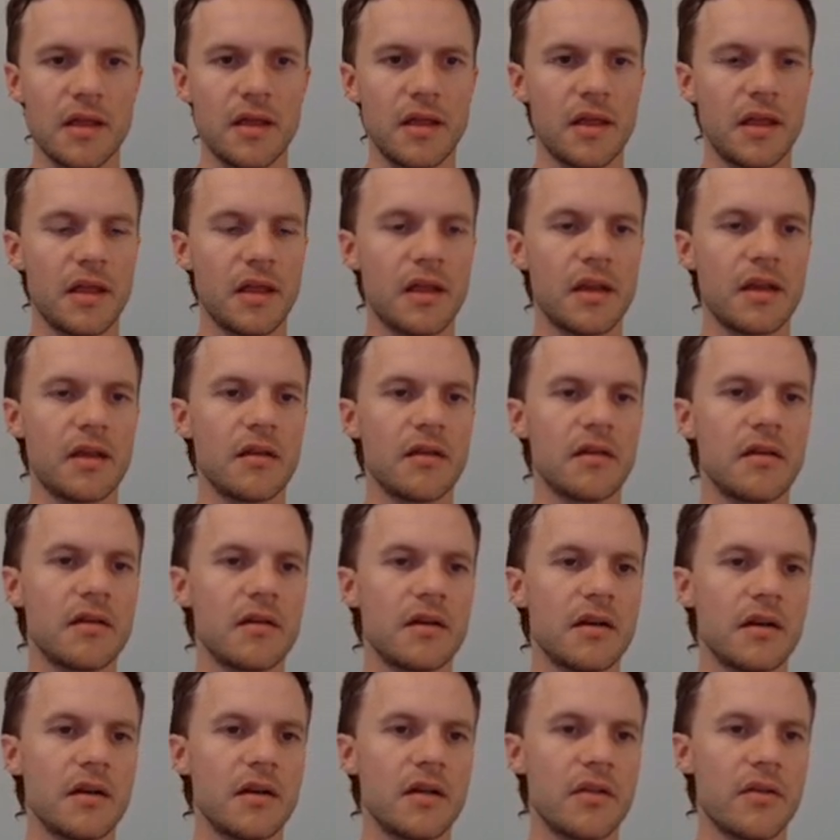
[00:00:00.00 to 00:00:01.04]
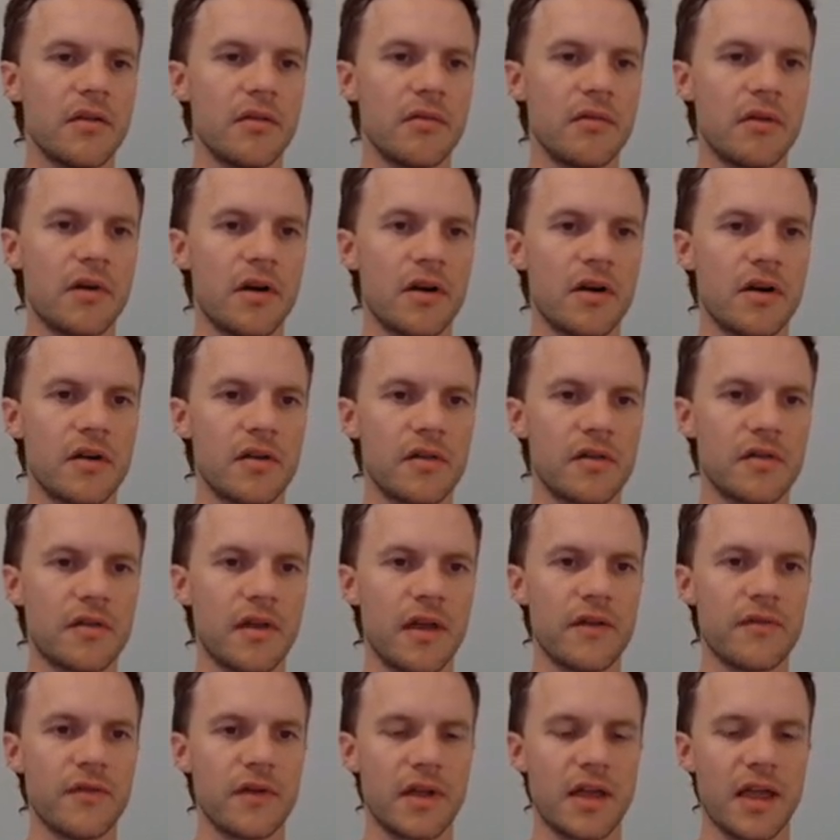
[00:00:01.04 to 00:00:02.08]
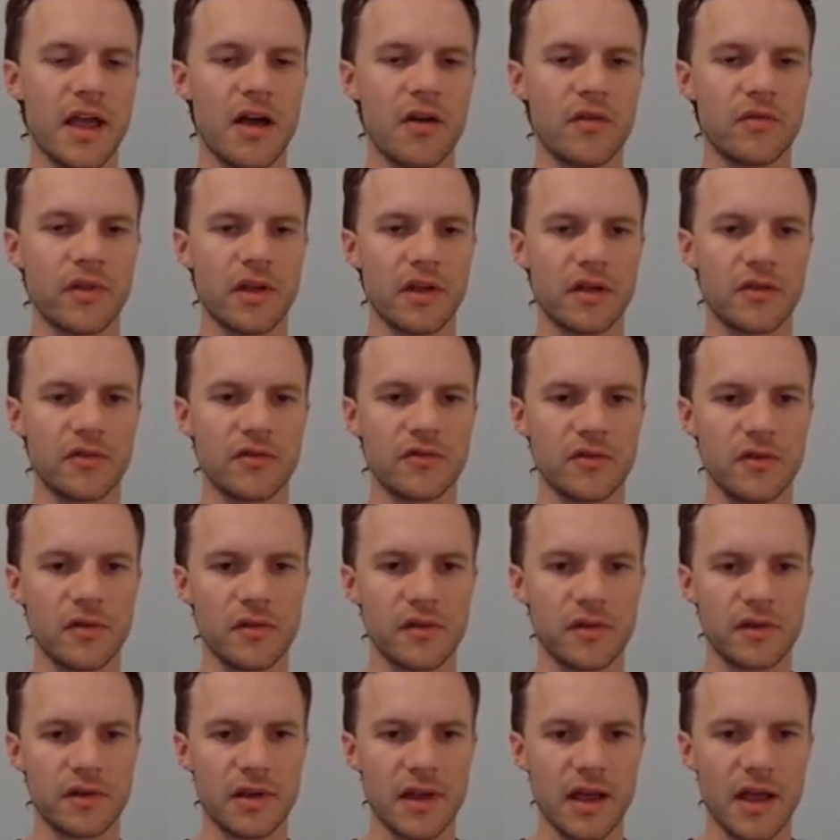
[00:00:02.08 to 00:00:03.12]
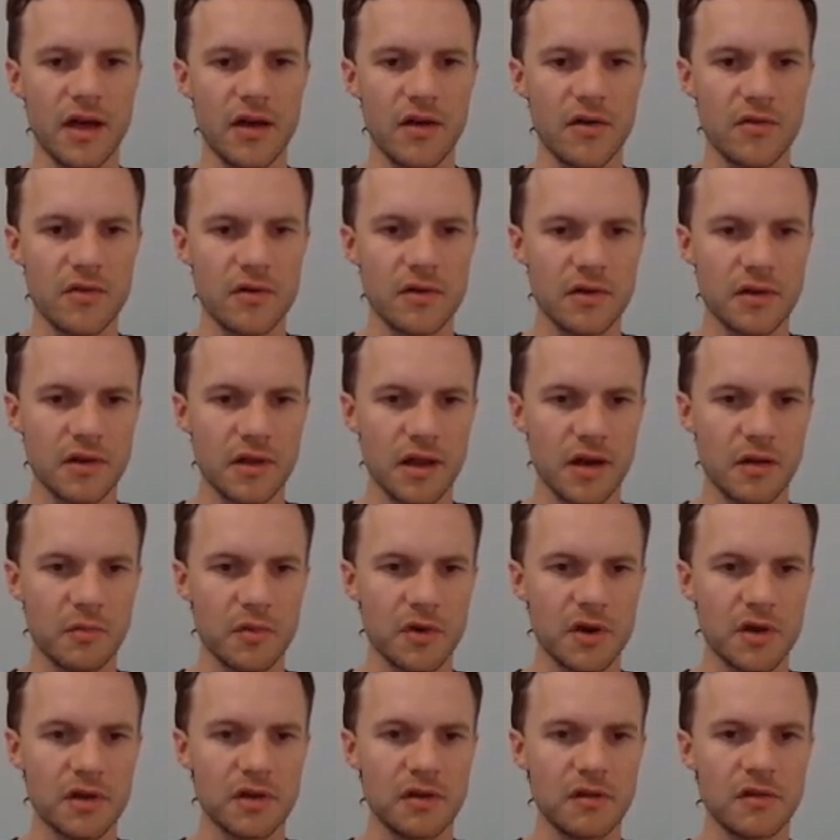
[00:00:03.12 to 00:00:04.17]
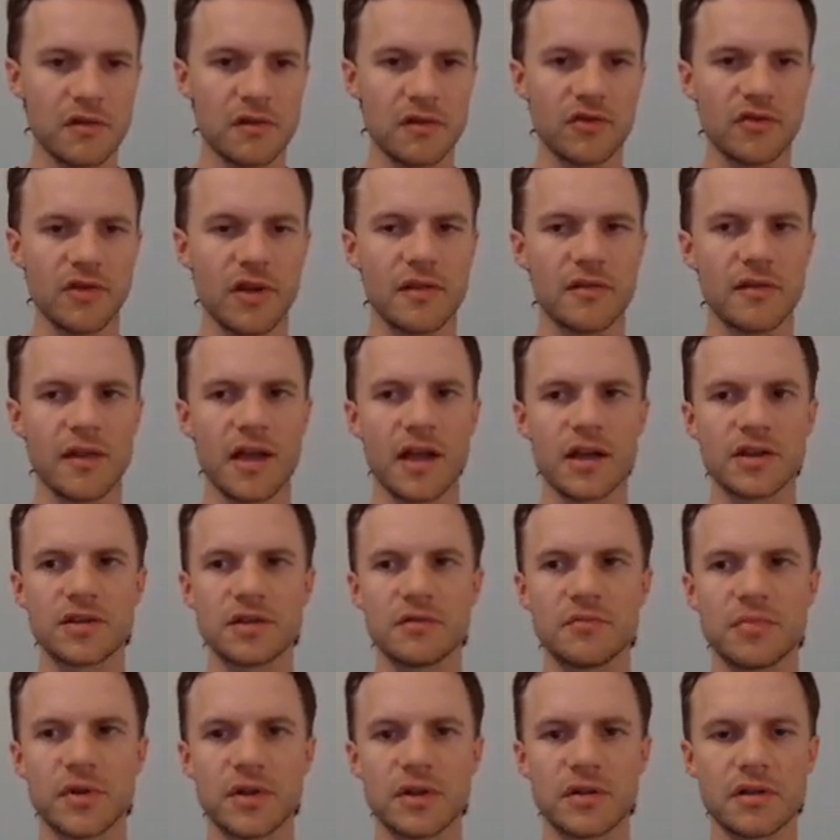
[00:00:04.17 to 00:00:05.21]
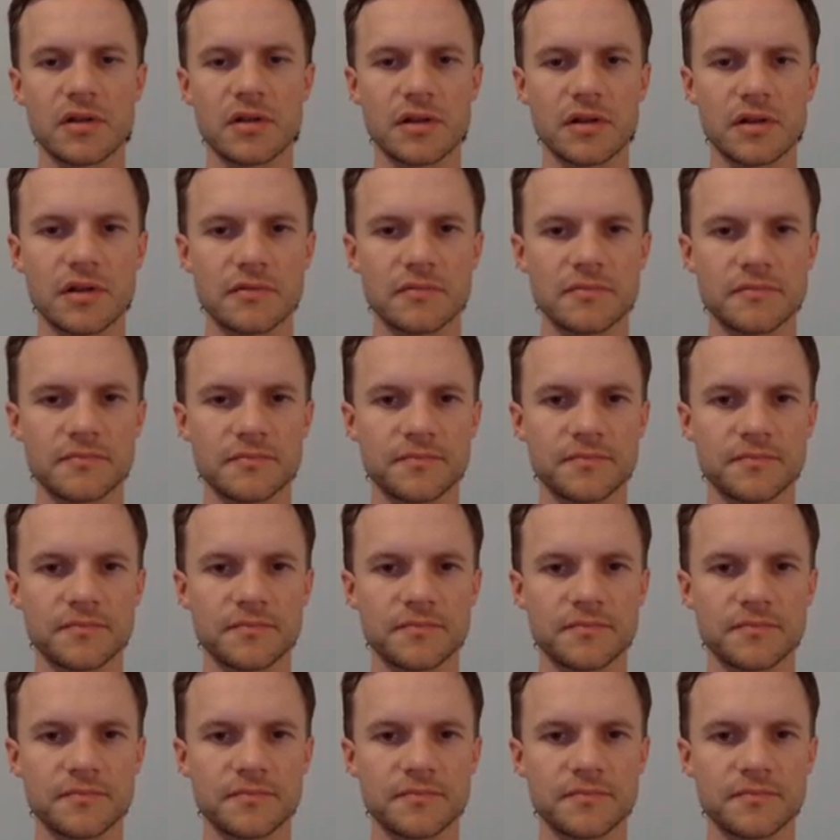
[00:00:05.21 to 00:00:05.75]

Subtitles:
in our Safe account that controls the DAO, and I'm going to use the transaction builder,